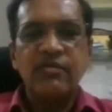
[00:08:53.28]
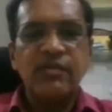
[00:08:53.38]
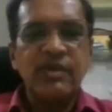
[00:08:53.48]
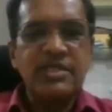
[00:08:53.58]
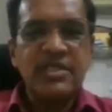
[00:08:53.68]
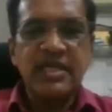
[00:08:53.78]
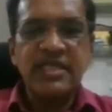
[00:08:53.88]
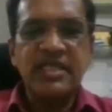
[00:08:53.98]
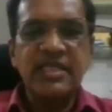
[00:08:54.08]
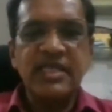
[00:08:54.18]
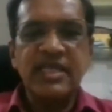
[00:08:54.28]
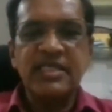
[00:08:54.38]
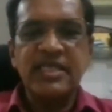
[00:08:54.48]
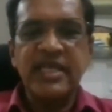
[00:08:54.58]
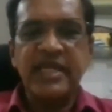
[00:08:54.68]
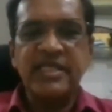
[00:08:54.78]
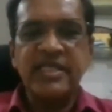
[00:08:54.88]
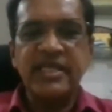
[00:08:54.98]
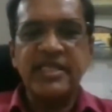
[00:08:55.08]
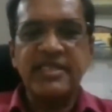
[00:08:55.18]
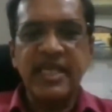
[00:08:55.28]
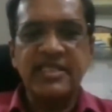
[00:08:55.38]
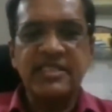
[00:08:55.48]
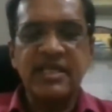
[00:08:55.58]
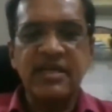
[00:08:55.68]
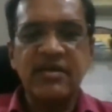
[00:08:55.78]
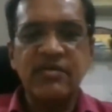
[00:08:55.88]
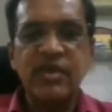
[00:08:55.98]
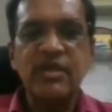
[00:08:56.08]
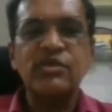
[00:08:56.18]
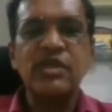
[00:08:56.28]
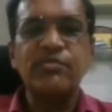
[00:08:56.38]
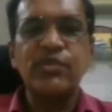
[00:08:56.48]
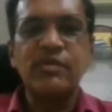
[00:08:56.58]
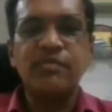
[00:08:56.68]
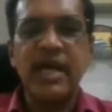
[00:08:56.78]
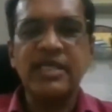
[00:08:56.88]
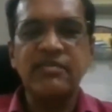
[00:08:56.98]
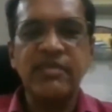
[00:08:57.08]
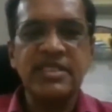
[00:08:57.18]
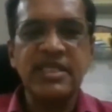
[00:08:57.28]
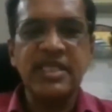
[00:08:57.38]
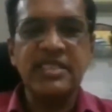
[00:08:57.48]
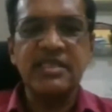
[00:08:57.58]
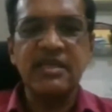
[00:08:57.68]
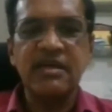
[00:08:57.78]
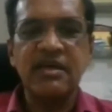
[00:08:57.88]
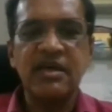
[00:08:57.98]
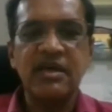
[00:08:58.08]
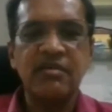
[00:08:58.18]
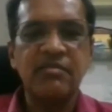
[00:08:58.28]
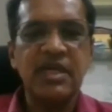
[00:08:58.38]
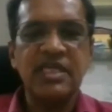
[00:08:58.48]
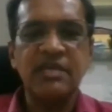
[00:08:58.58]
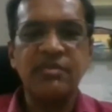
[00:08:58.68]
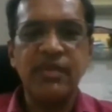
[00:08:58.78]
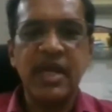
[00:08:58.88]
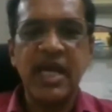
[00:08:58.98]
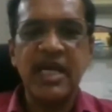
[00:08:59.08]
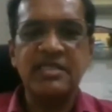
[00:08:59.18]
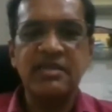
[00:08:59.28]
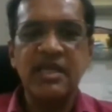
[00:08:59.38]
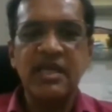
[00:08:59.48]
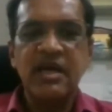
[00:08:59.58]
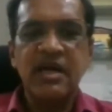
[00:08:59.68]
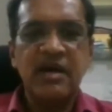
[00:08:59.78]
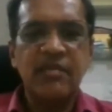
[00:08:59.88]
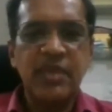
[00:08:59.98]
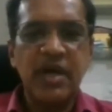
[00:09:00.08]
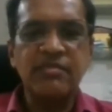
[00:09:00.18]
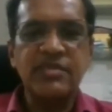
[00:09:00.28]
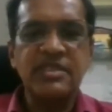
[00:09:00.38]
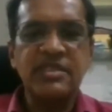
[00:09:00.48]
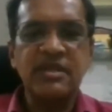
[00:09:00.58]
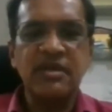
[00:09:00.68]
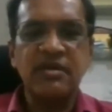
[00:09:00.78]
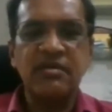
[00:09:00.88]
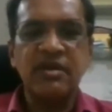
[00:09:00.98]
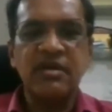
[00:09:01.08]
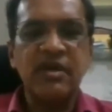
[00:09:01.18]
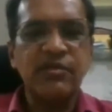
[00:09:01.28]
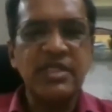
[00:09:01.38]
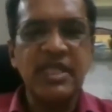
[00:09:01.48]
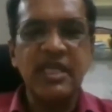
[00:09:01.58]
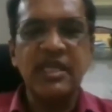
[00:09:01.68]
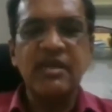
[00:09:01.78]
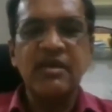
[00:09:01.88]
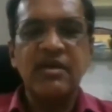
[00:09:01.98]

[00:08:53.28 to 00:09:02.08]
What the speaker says: When we started in the year 1996, we used to import plant and machineries, plants, pumps, everything